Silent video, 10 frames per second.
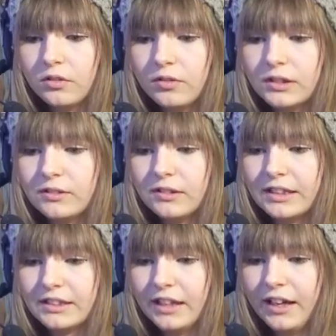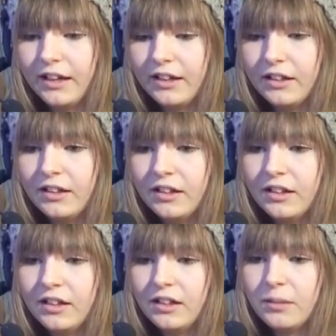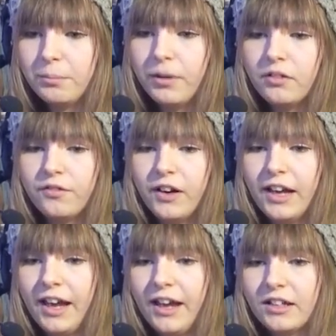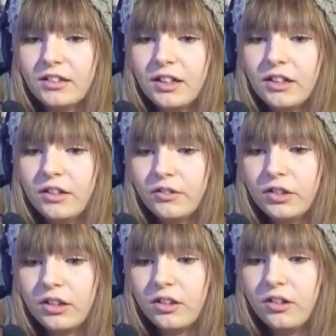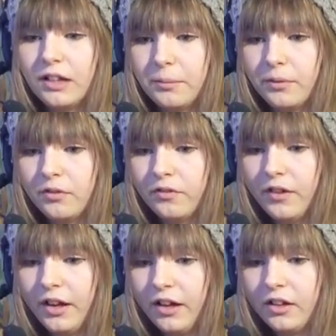What's all this say? Bonfire head. I know, I've already got that bonfire.